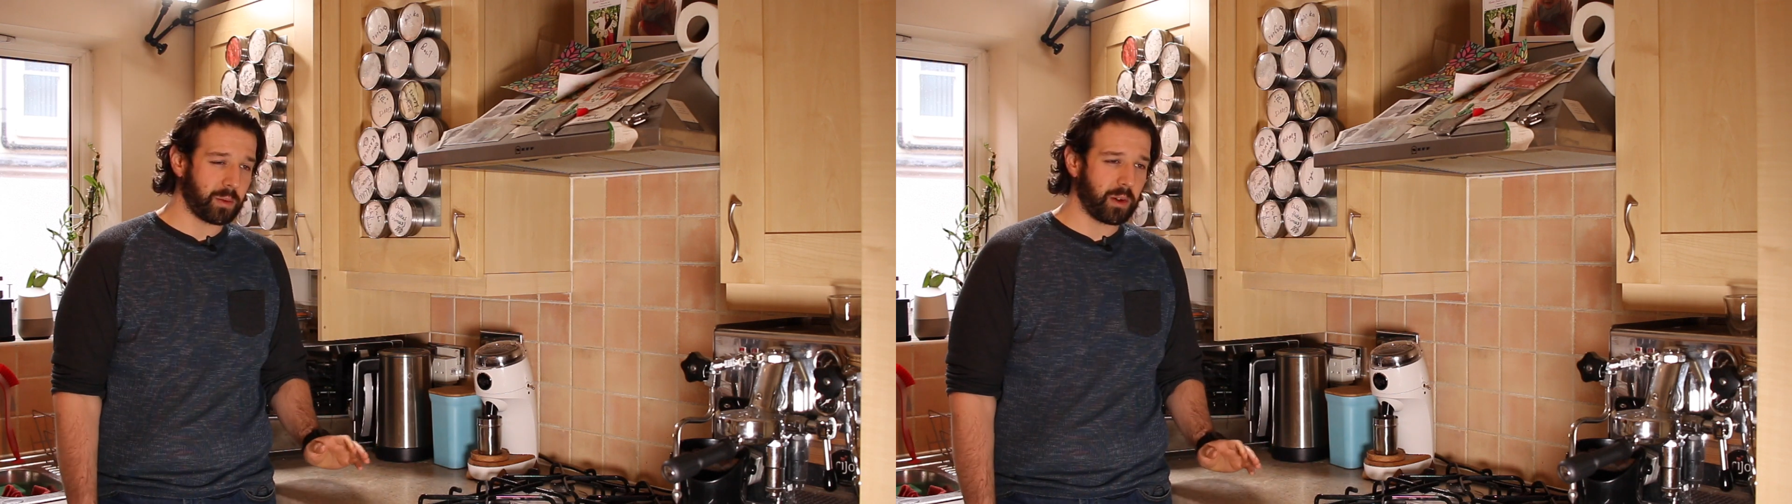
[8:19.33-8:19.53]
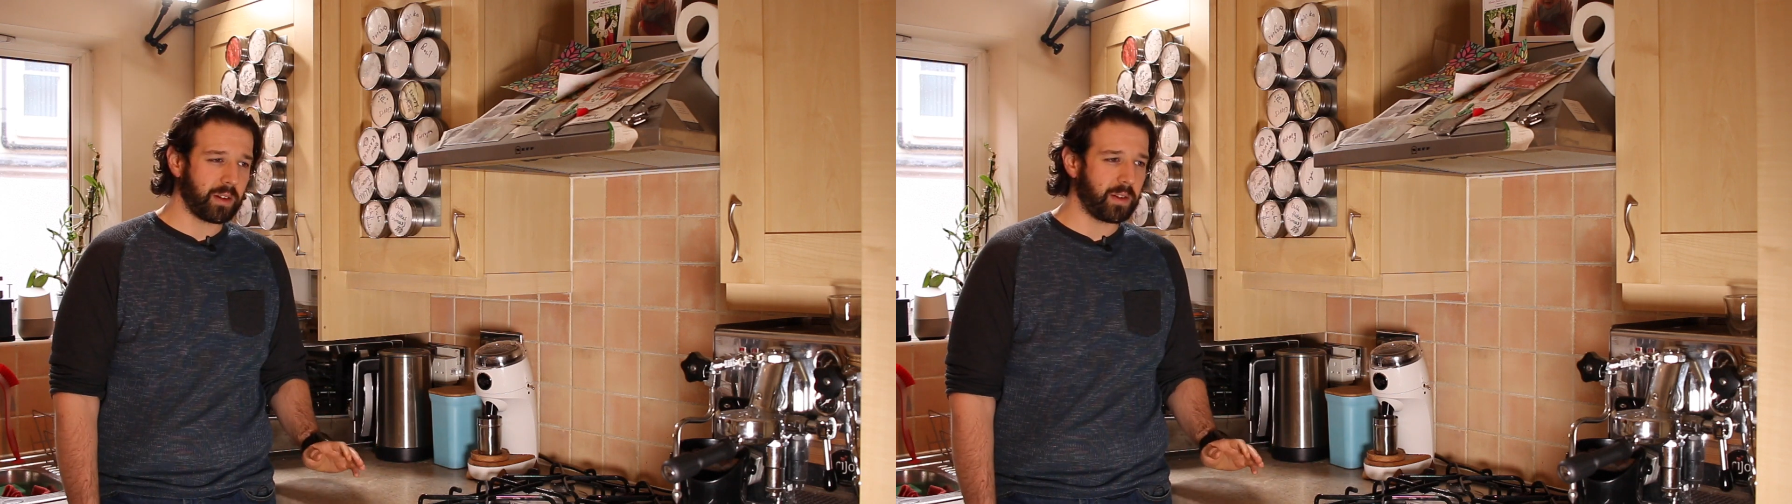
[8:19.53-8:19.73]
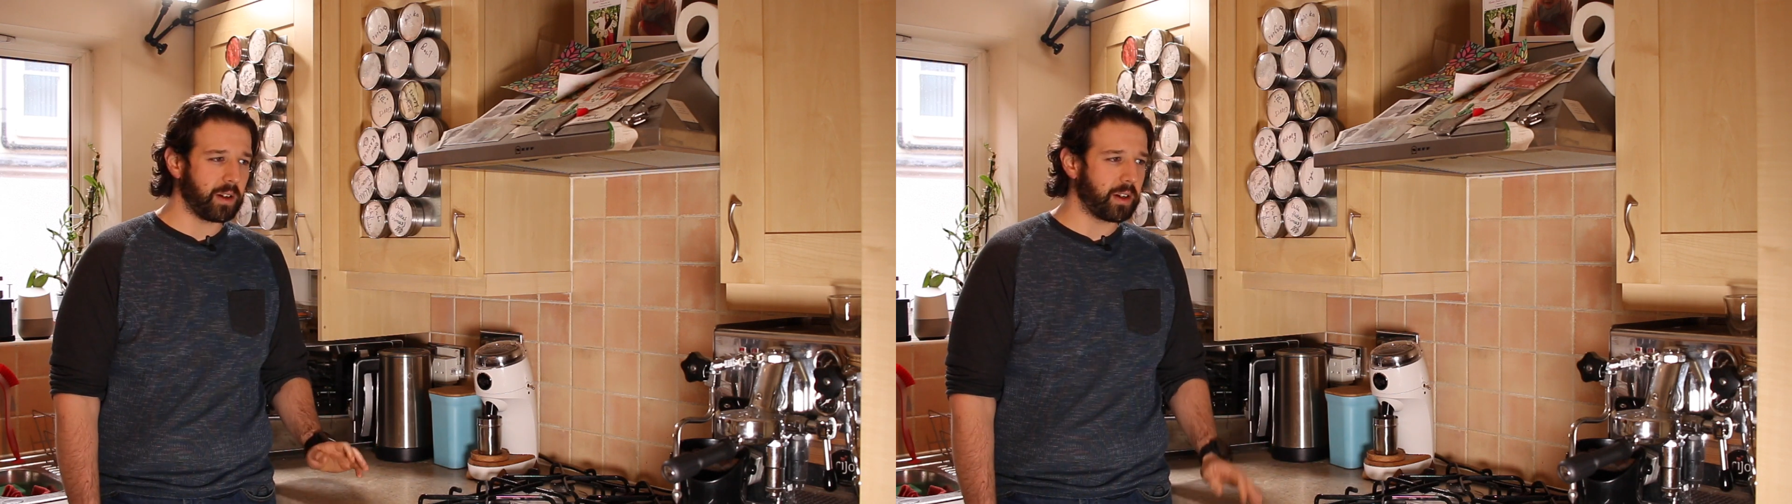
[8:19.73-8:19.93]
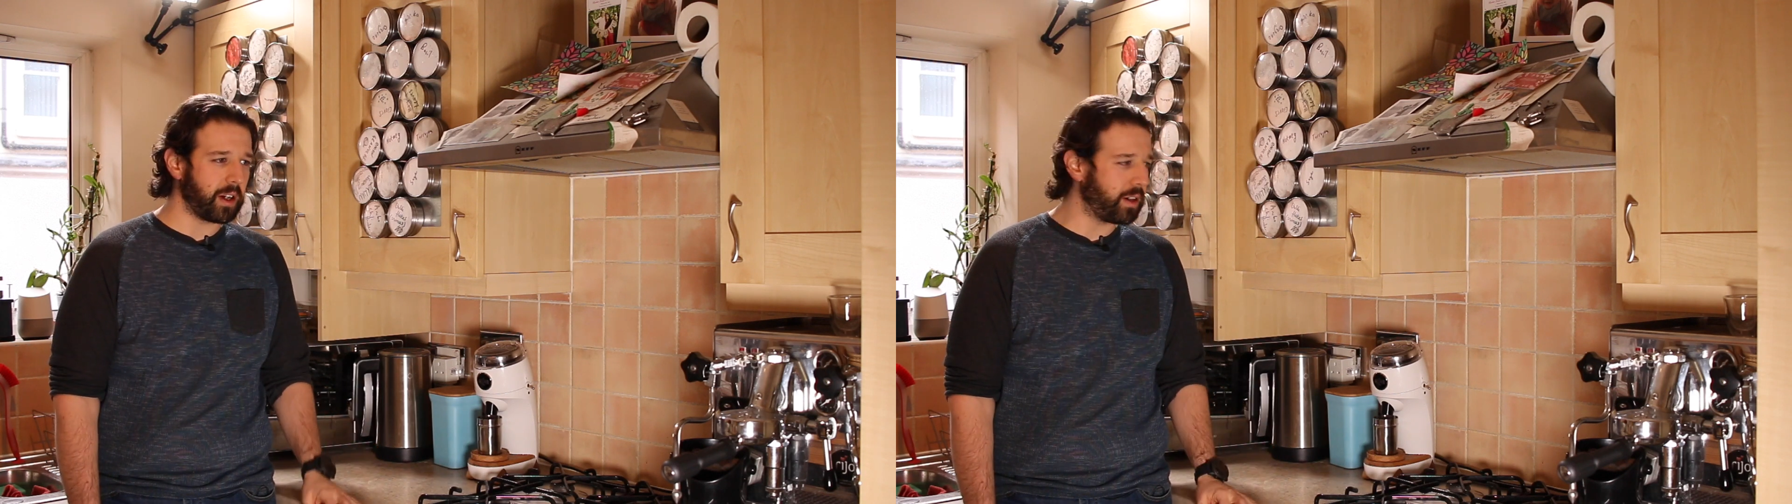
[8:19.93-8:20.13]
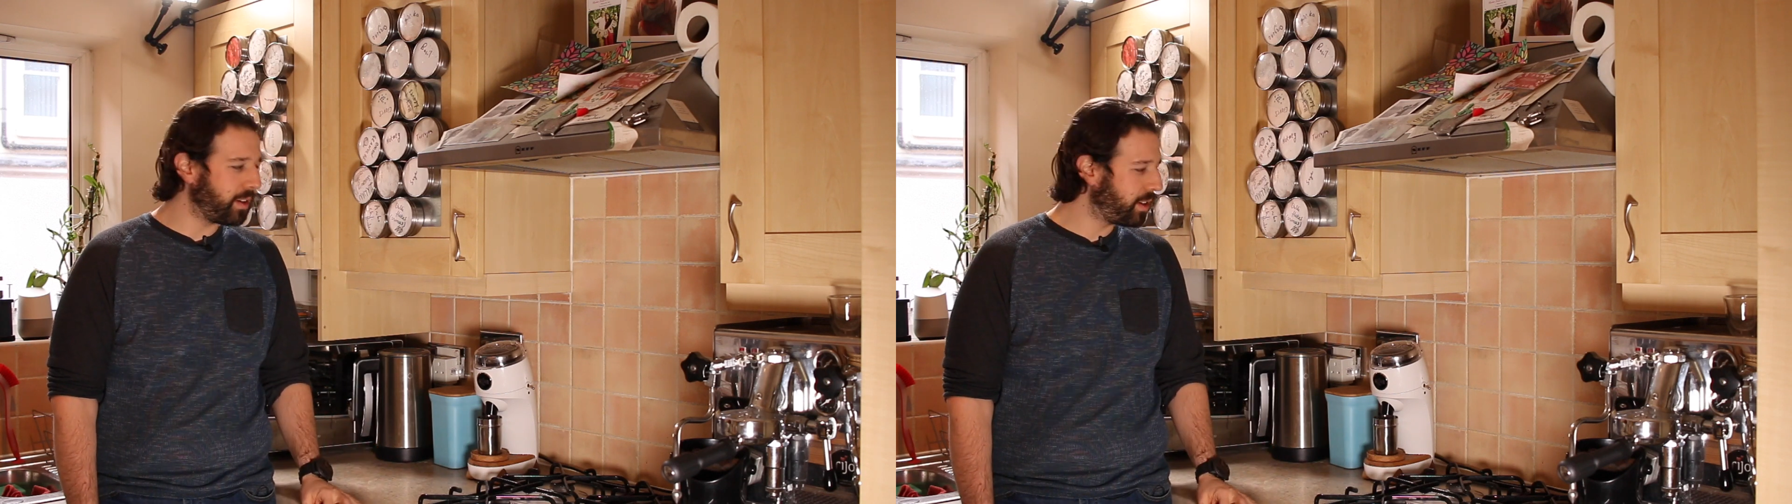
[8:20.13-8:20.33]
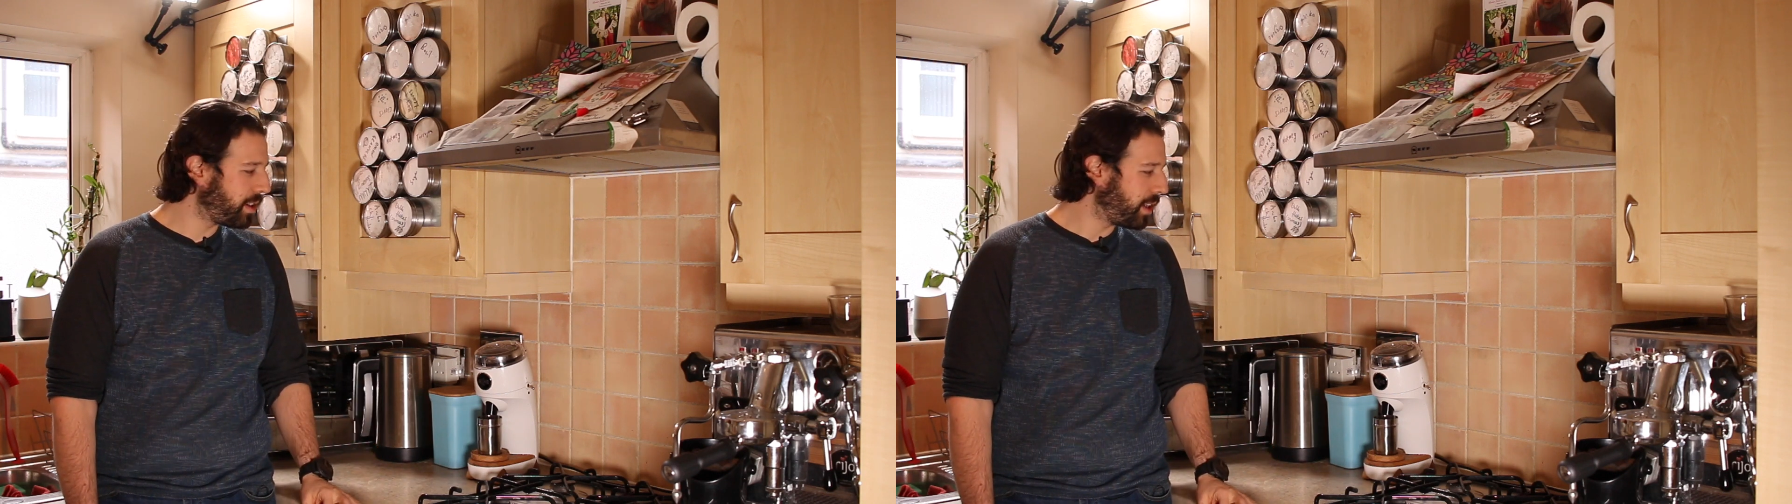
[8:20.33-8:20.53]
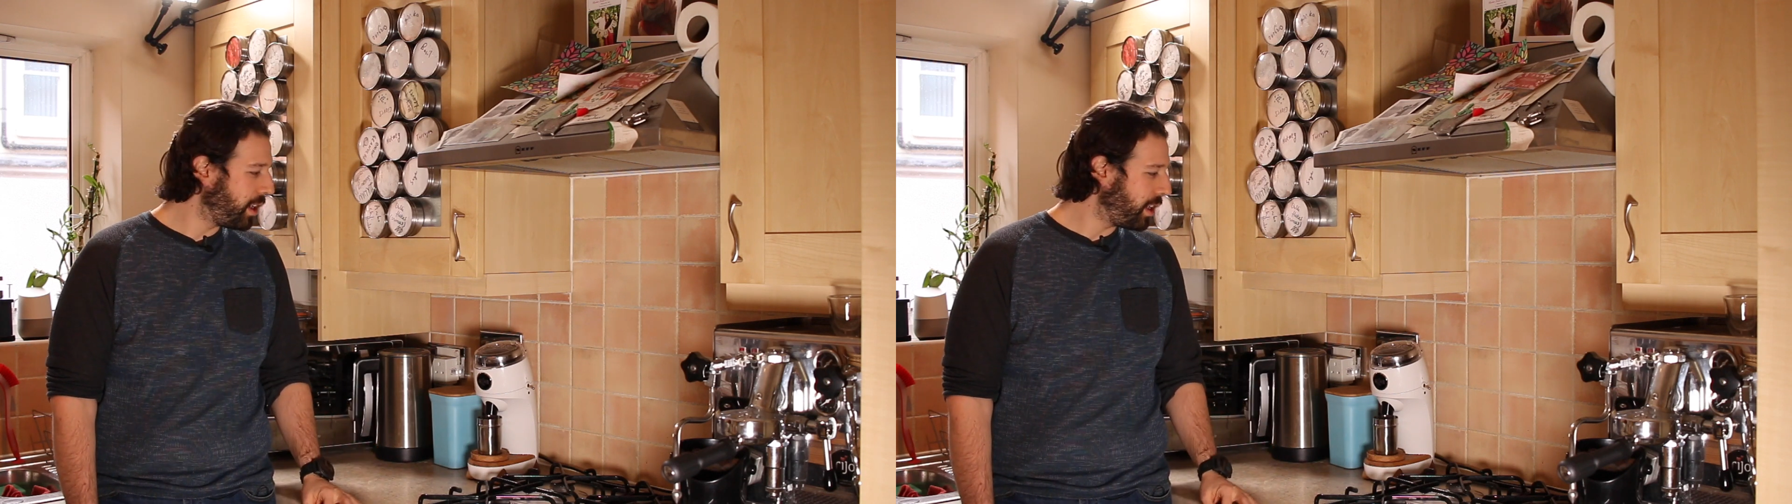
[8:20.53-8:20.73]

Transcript: workflow goes,